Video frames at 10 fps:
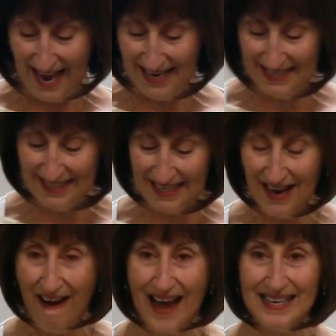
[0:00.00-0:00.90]
and the
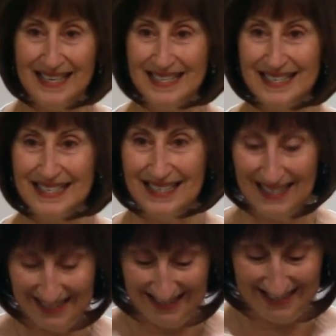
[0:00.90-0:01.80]
God
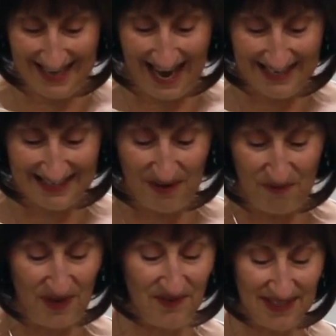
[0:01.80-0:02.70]
incidences that
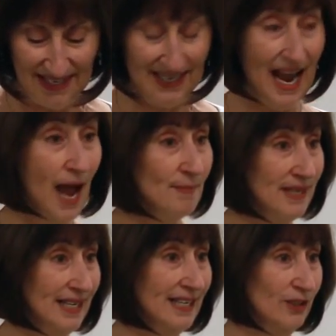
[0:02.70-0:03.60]
we've seen
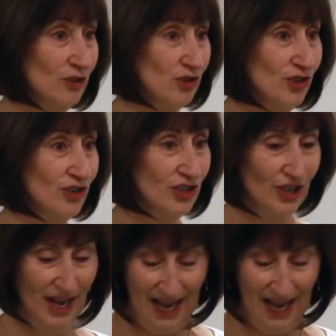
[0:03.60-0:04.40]
happening in the church